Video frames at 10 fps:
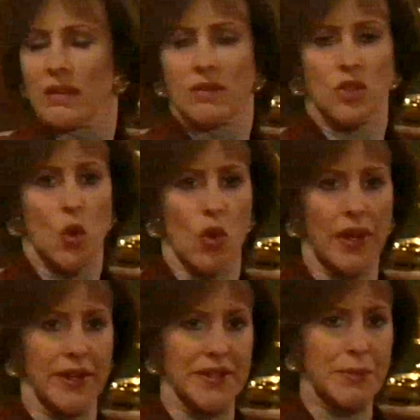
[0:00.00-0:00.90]

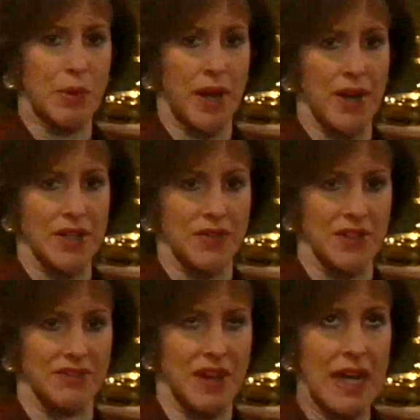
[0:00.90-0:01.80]
Dorian's prayers for
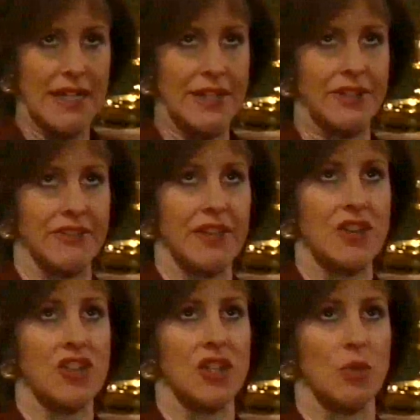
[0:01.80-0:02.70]
divine
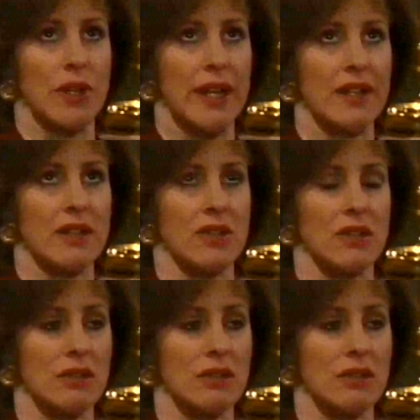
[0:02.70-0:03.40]
intervention were answered.